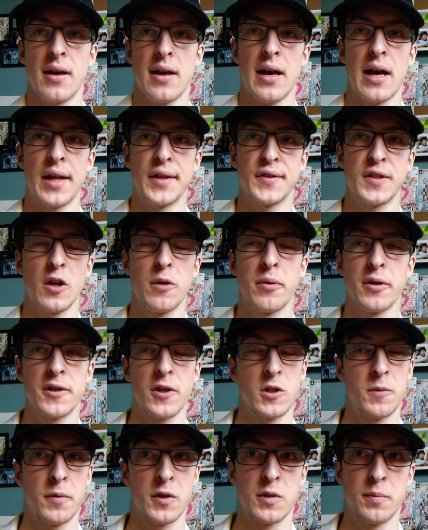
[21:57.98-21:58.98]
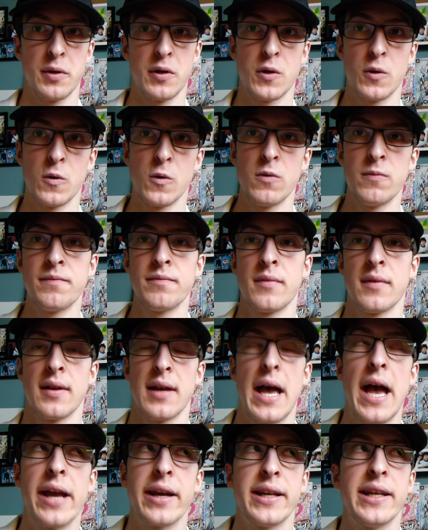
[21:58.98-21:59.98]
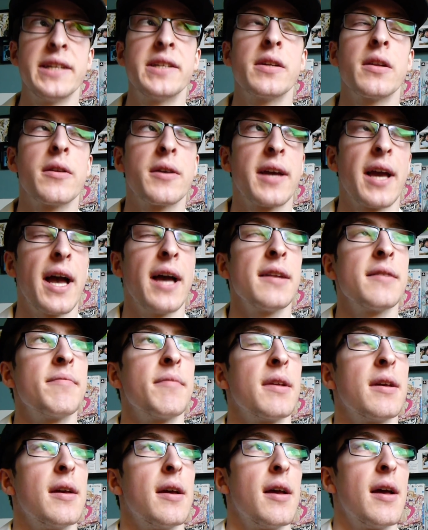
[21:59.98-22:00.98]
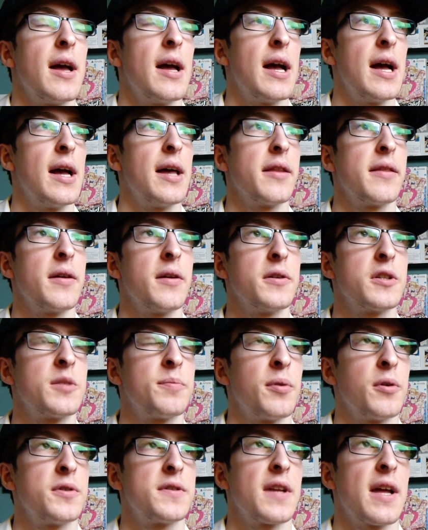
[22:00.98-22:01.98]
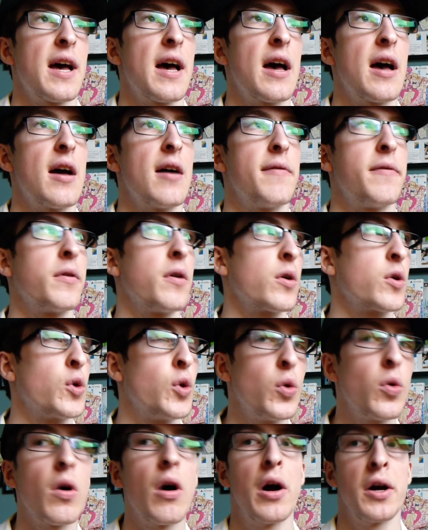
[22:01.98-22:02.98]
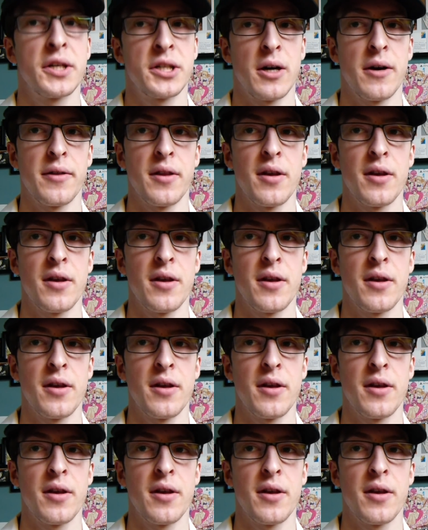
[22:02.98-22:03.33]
and steelbooks are supposed to be cool and neat to look at, and they're supposed to have cool art on